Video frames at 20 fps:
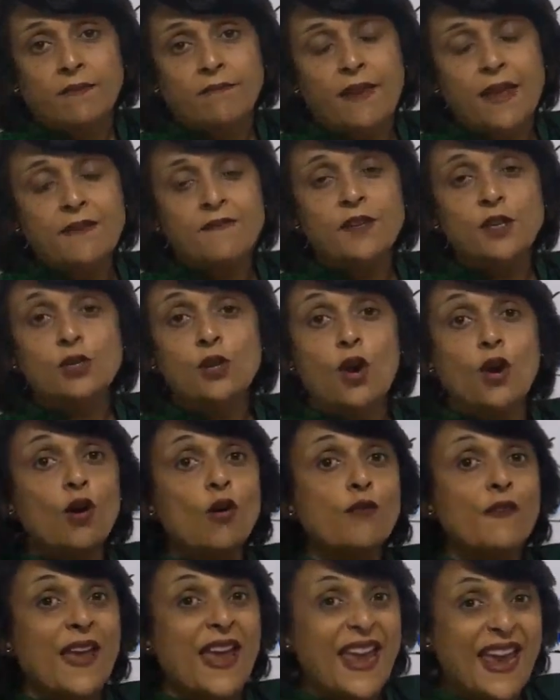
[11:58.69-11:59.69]
When we talk
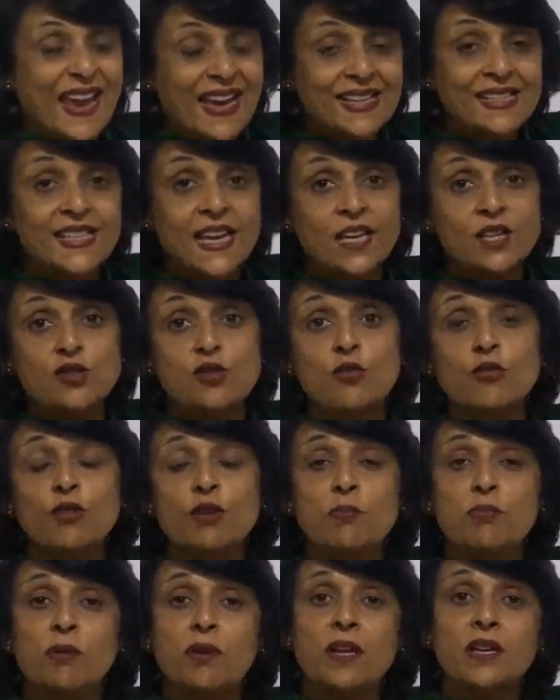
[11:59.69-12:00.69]
of asexual
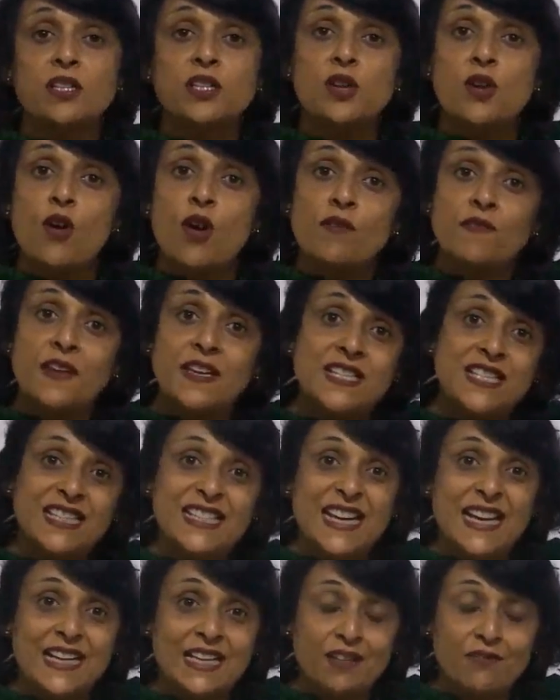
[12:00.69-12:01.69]
reproduction or
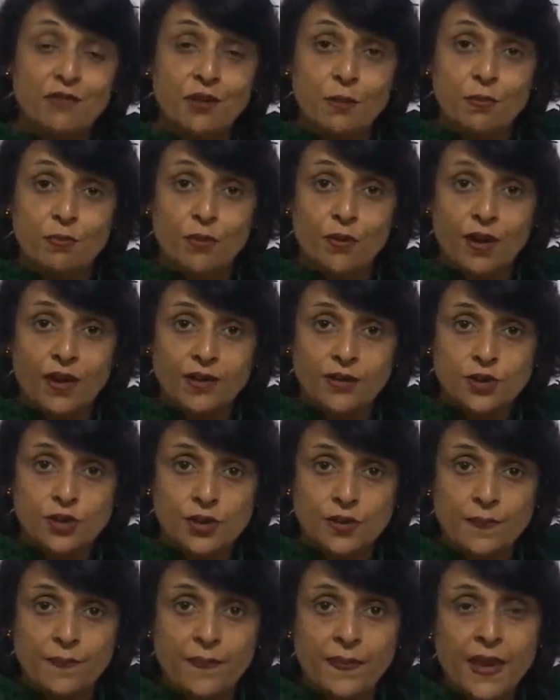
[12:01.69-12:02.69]
vegetative
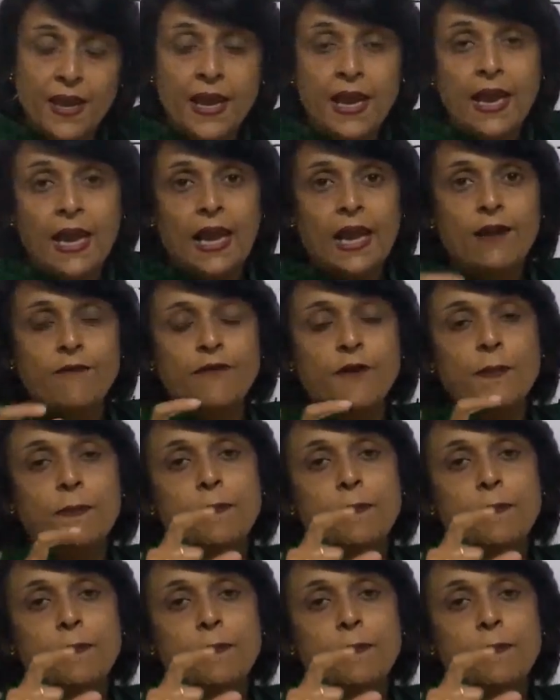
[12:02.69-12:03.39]
reproduction, if